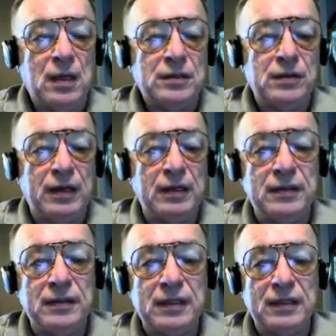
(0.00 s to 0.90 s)
So
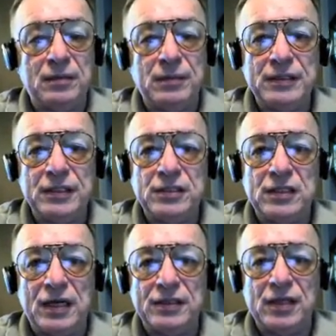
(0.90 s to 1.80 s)
anything that can be
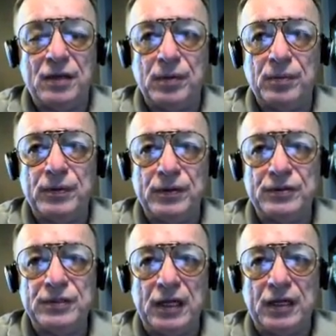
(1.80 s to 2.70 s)
digitized can be
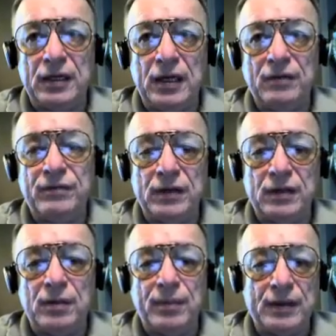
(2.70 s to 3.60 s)
produced in
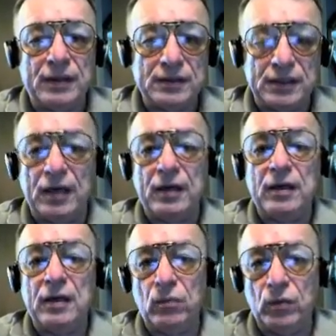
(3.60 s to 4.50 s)
infinite abundance, and
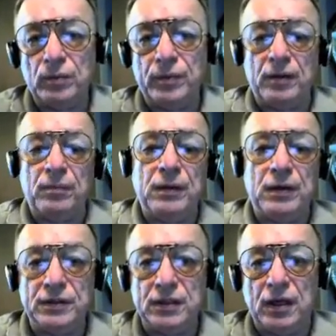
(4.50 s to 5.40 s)
it will be,
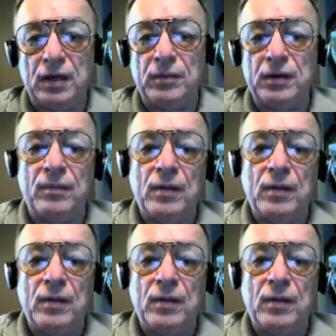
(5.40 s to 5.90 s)
because it can be.